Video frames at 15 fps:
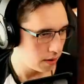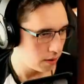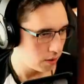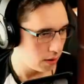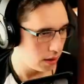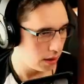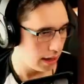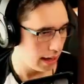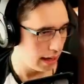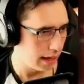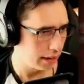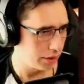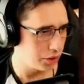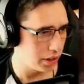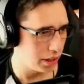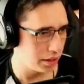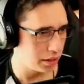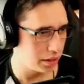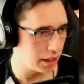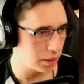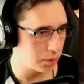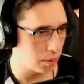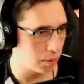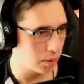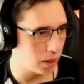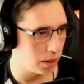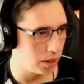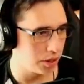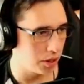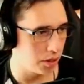What? Ah, Jesus, that's what we're
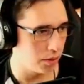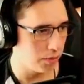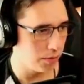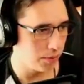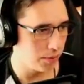gonna do.